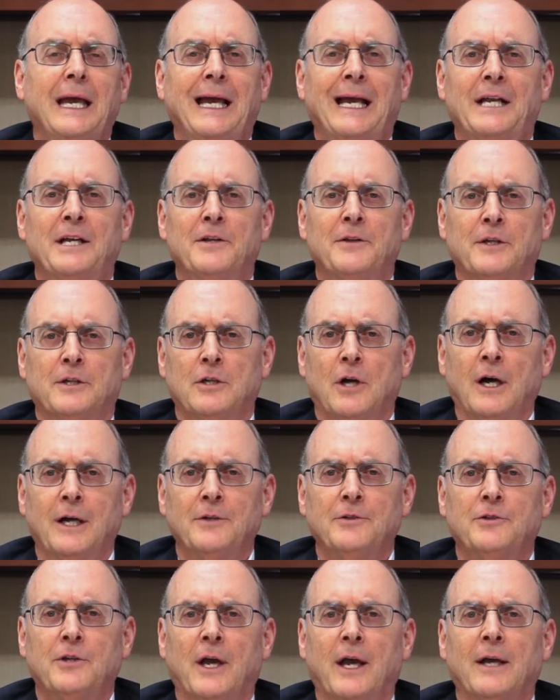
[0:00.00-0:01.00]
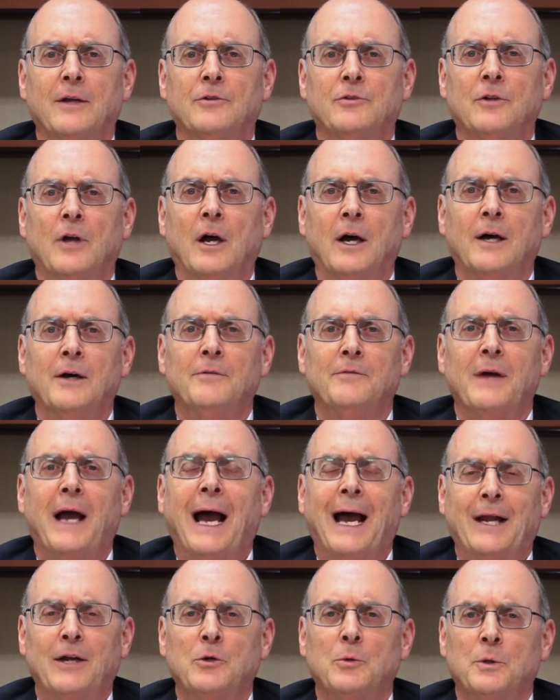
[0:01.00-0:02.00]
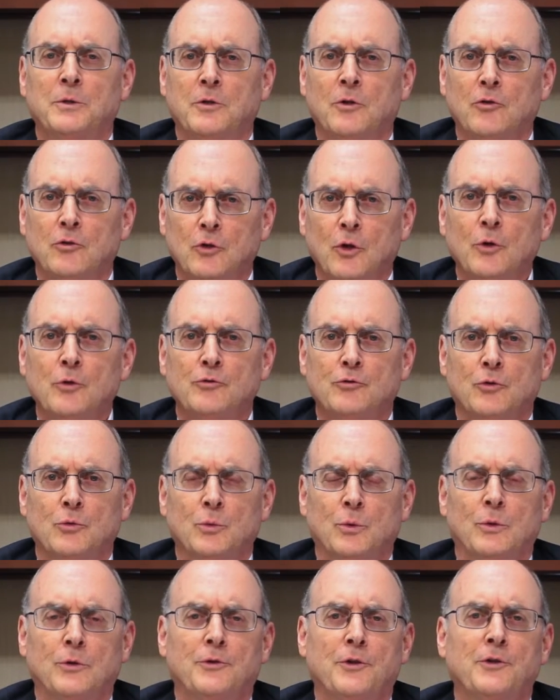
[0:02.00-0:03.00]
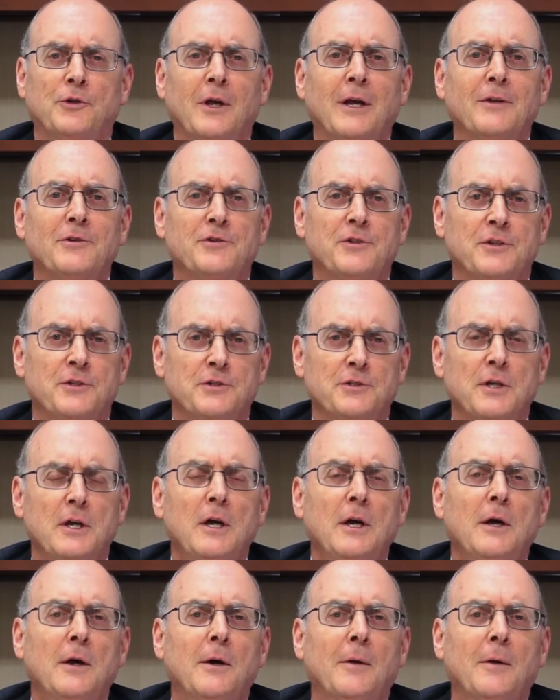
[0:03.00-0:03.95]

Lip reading: And in the context of adequate disclosure rules, it does this